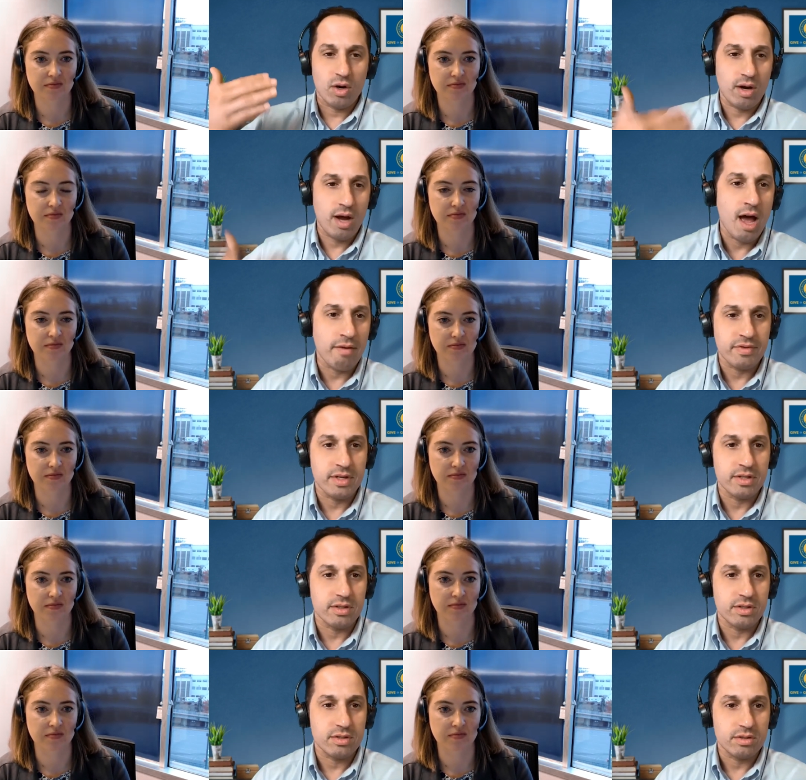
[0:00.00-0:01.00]
Speaker 1: their
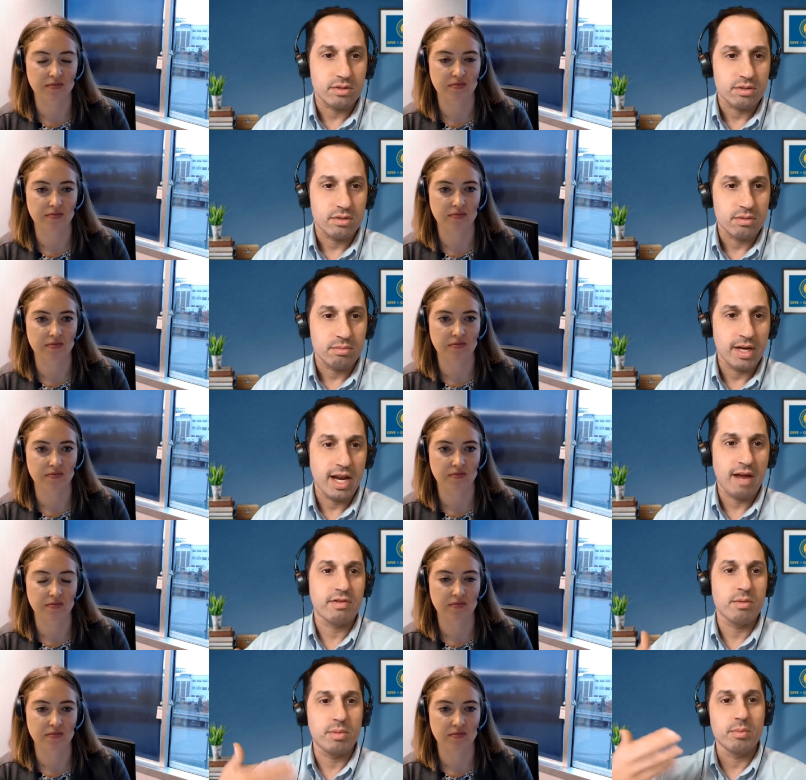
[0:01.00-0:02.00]
confidence might
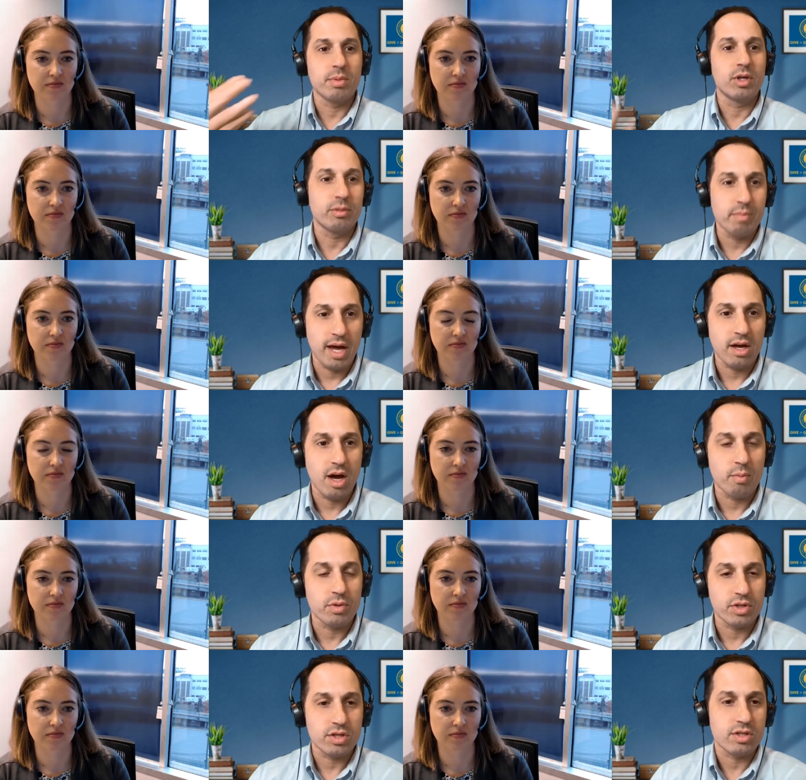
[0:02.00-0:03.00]
have to be built back
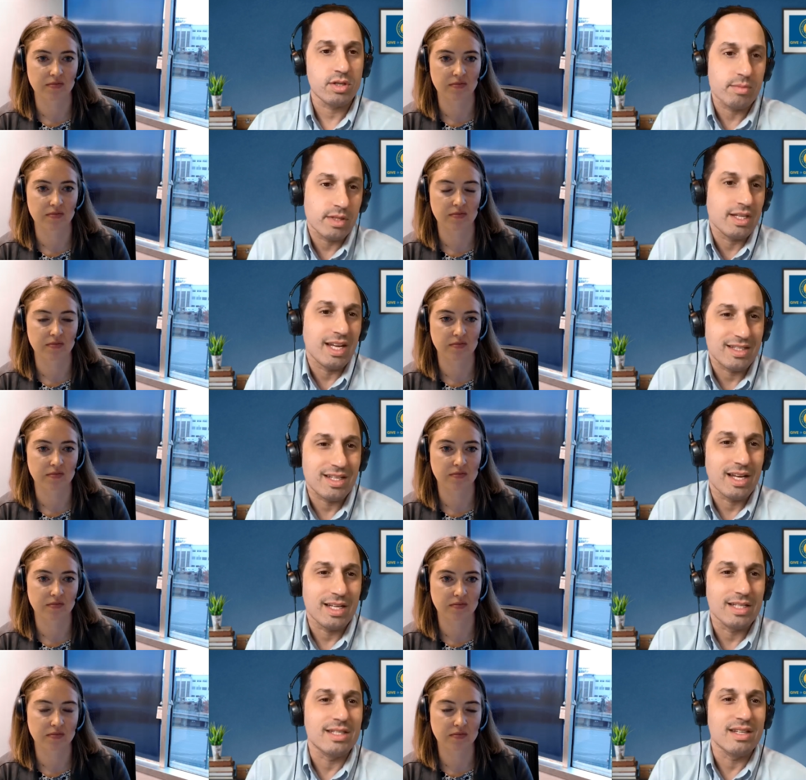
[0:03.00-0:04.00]
up, which is something that is
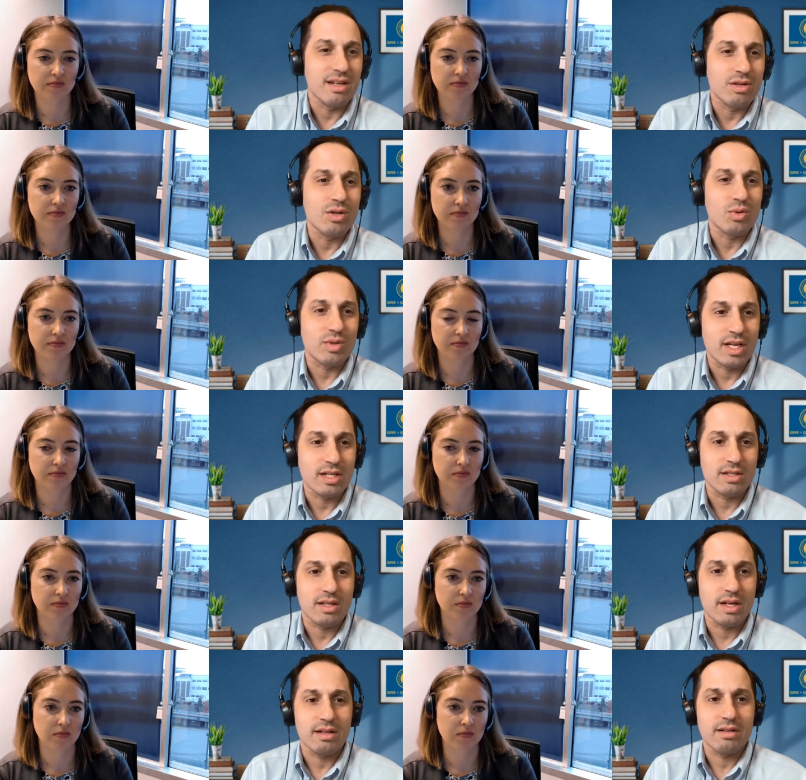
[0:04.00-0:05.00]
not easy to do and
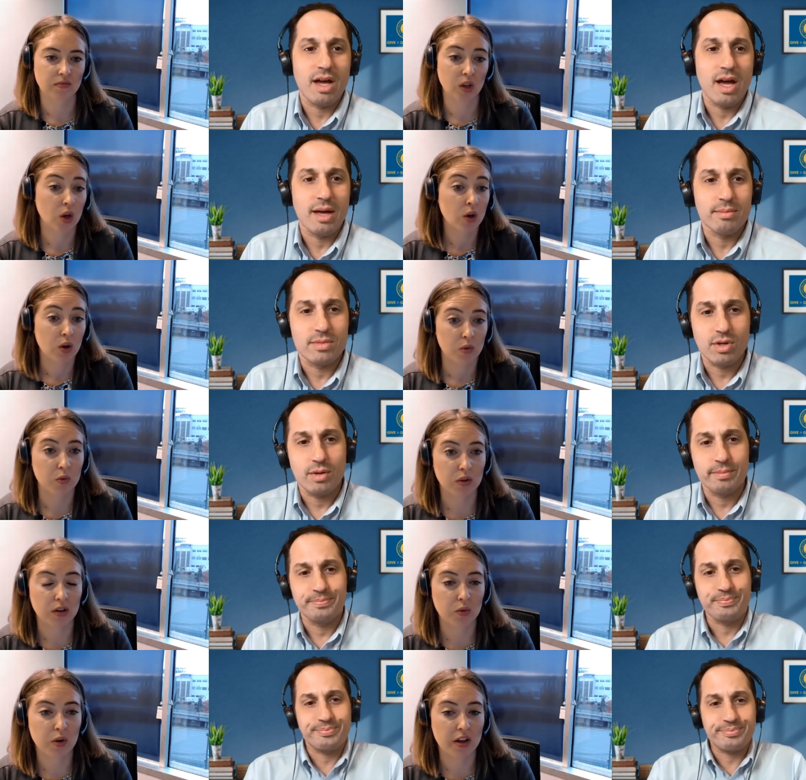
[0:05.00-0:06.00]
takes a lot of time. So
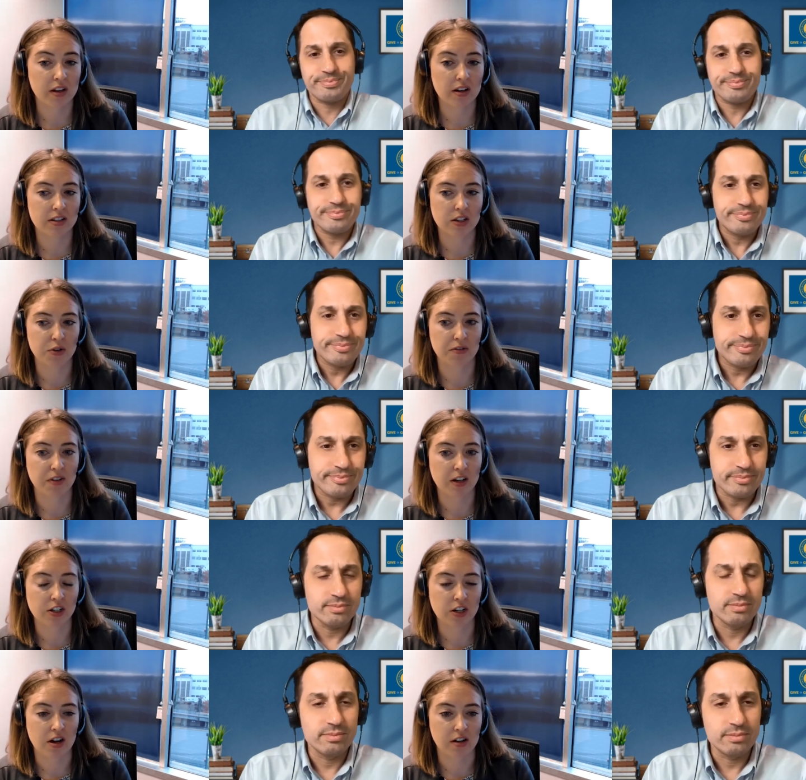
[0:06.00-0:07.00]
Speaker 2: well, and it's a
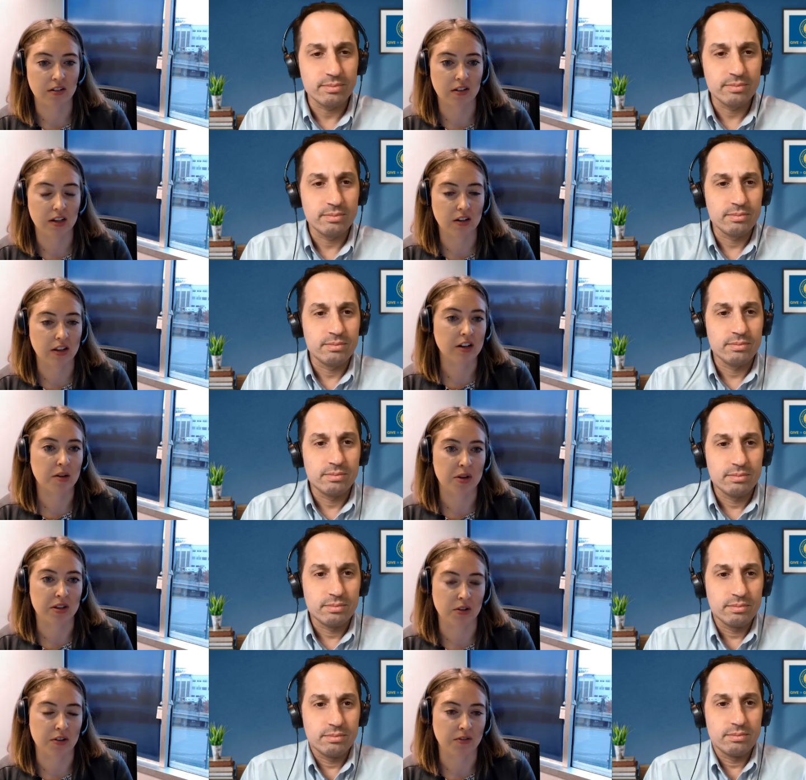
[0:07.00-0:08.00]
reflection on it'll end
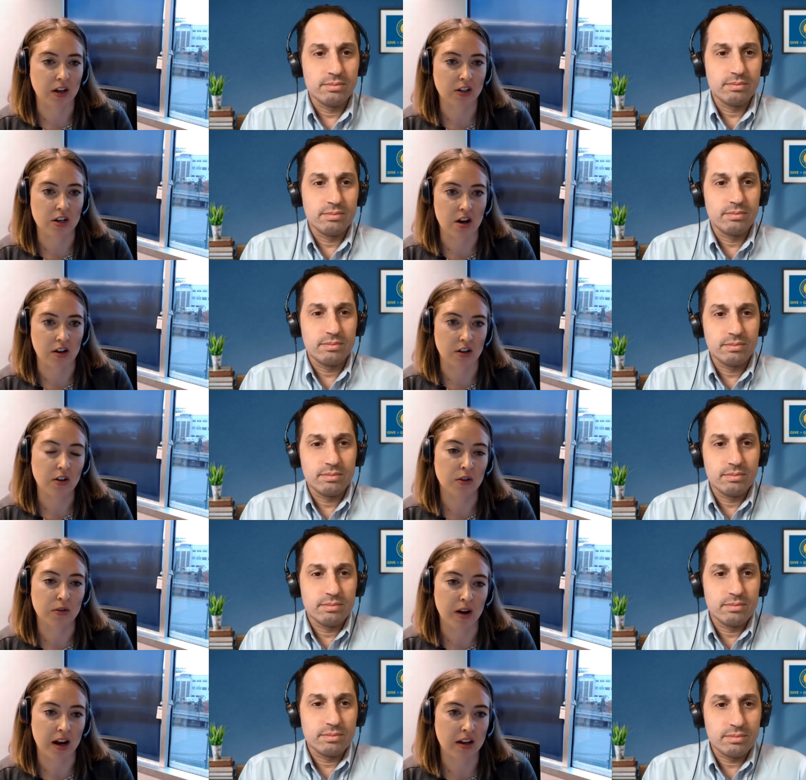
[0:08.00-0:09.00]
up as a reflection on
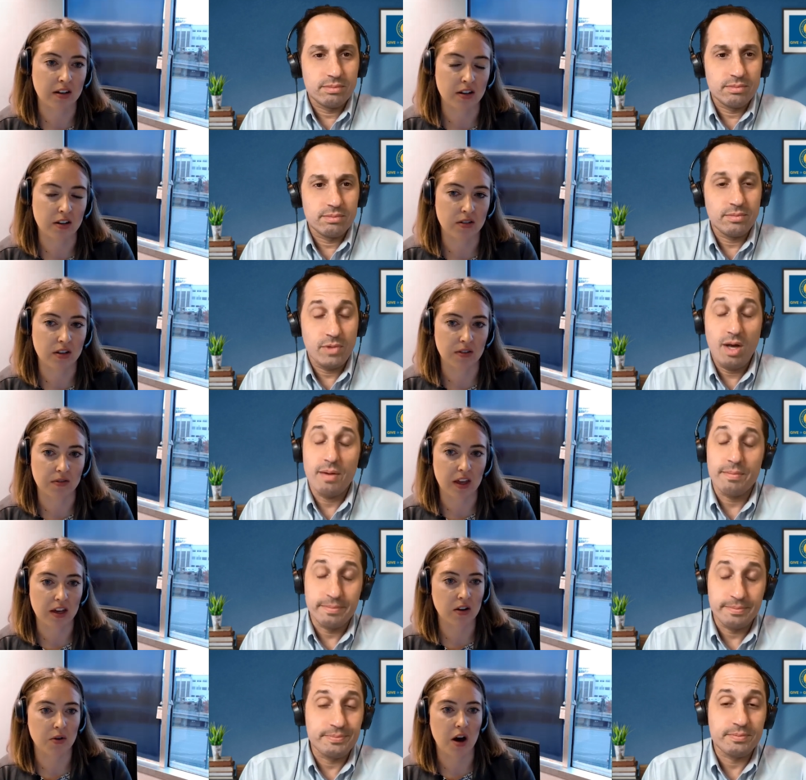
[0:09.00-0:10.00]
you, right? You yeah. if
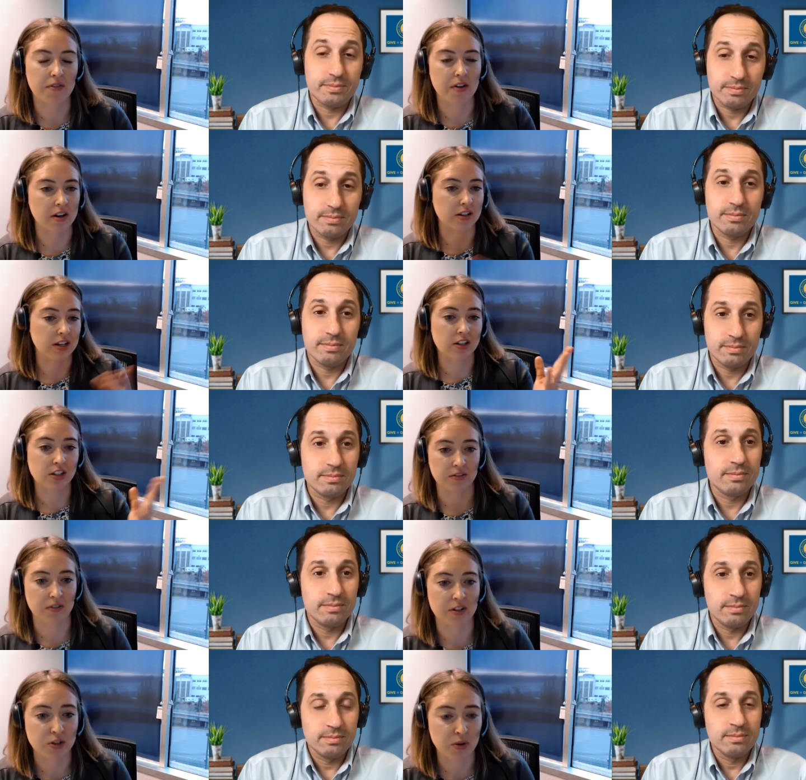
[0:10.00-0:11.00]
they go off on a
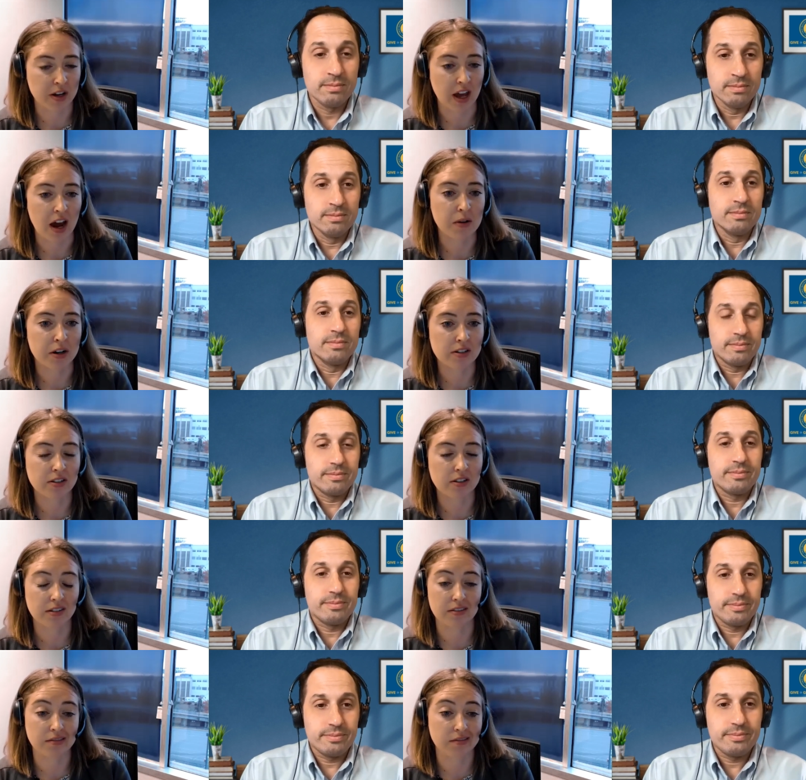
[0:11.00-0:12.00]
tangent for 20 hours,